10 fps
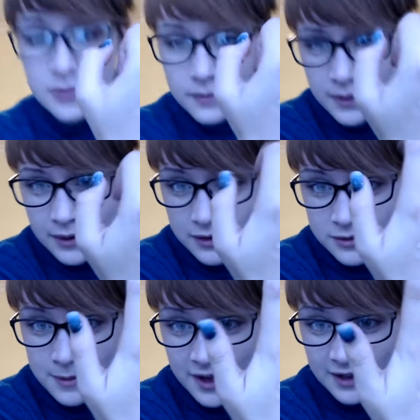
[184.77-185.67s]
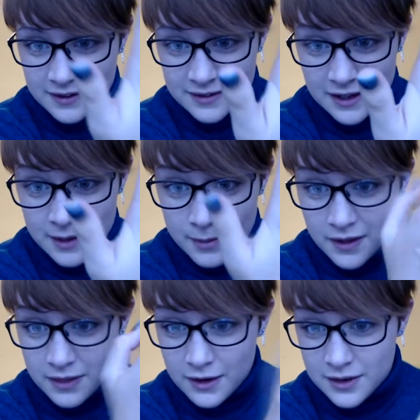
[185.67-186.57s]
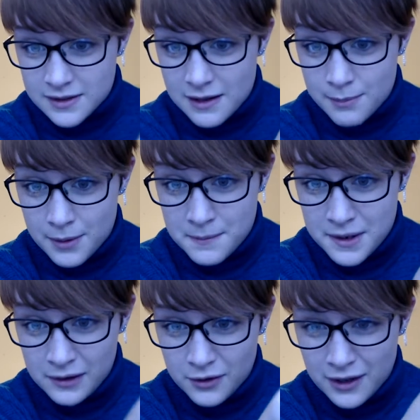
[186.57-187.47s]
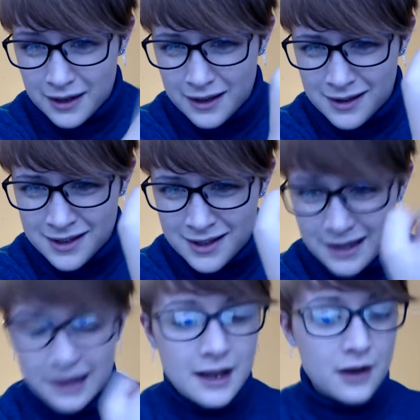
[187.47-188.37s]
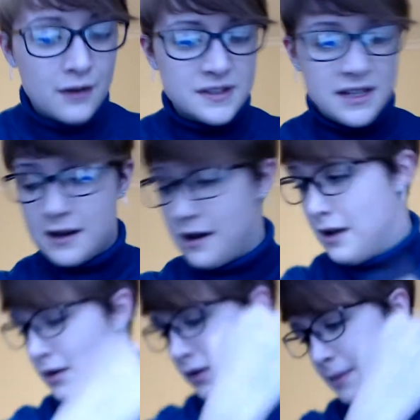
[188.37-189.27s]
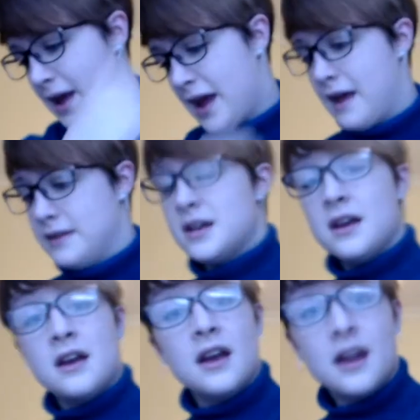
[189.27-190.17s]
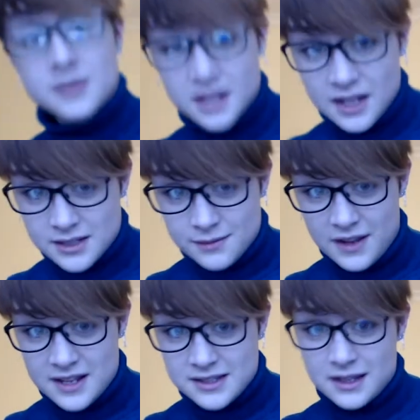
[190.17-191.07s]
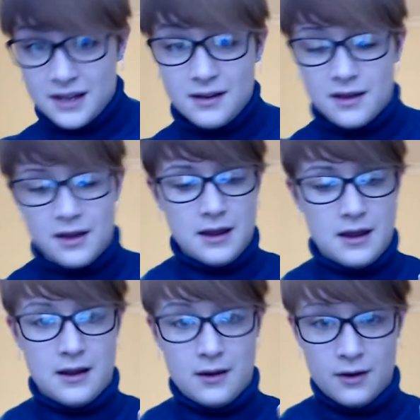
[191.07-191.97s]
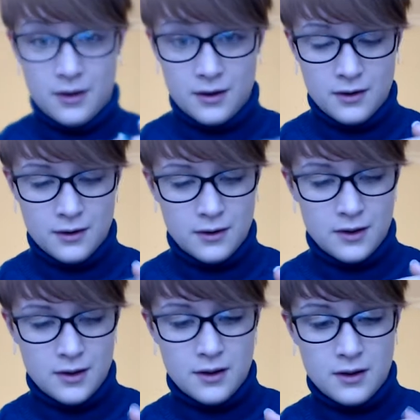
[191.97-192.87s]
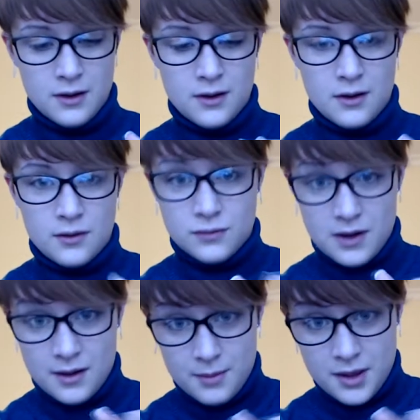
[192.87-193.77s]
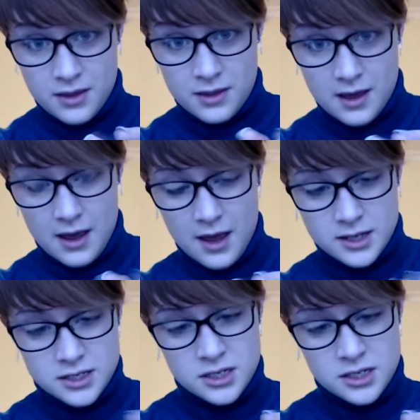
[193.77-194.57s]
there we go, it's a wee bit hard to see, but there is a bumpy looking layer of skin on my hand. And I'm just going to get some Vaseline and rub that